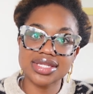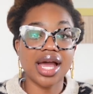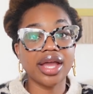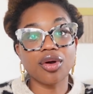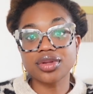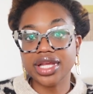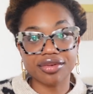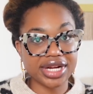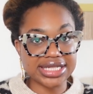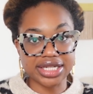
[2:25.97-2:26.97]
not only in
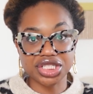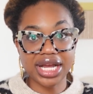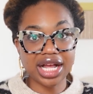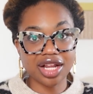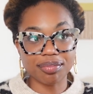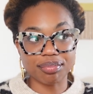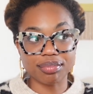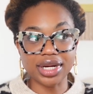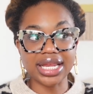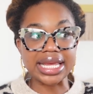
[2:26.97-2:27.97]
raising a child,
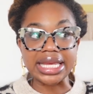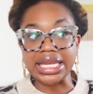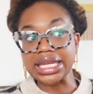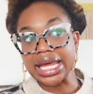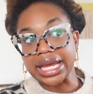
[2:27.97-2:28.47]
but in